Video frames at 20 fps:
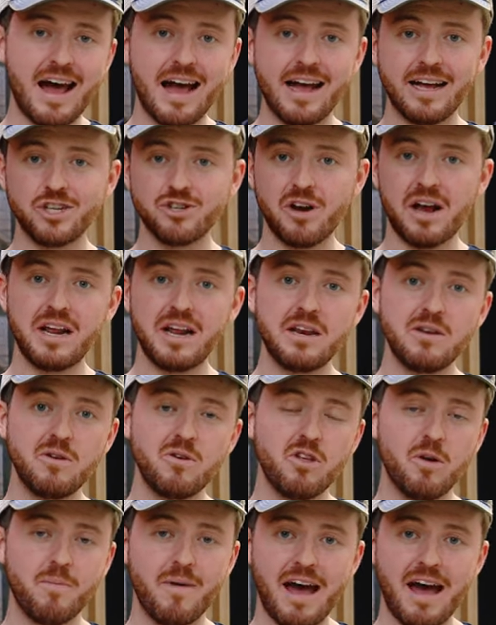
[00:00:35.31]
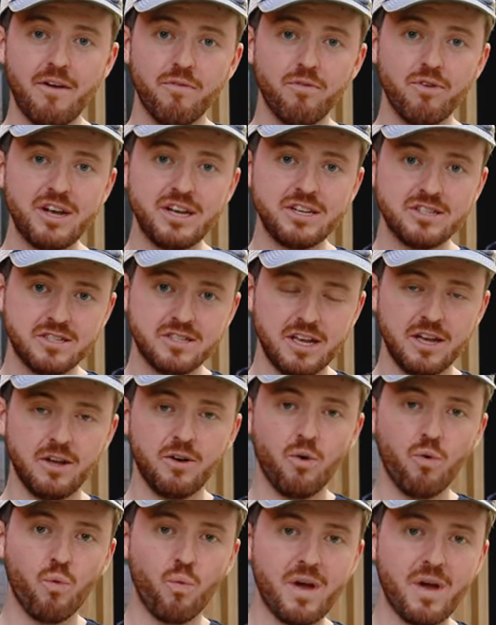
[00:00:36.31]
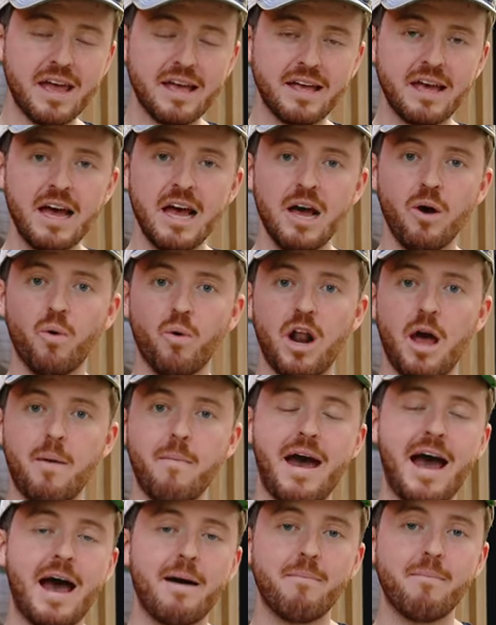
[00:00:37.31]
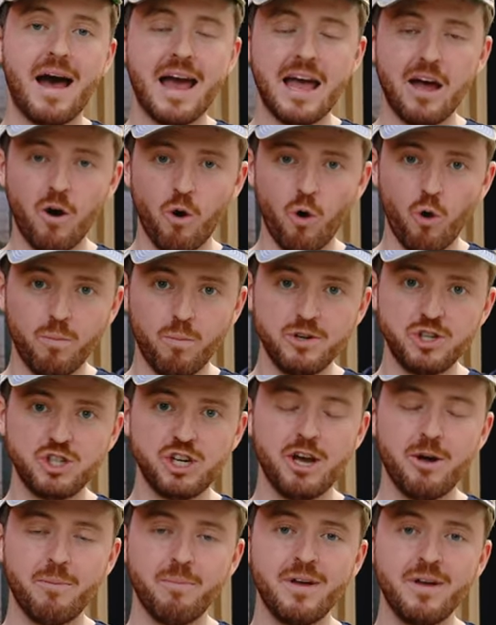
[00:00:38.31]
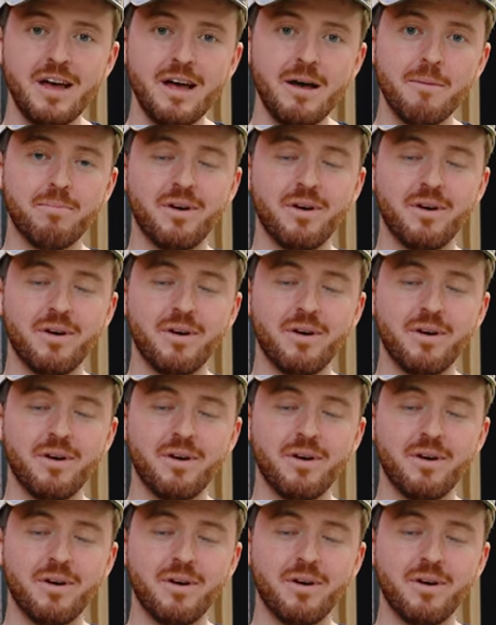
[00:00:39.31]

I try to do them every single week when I'm at my home gym.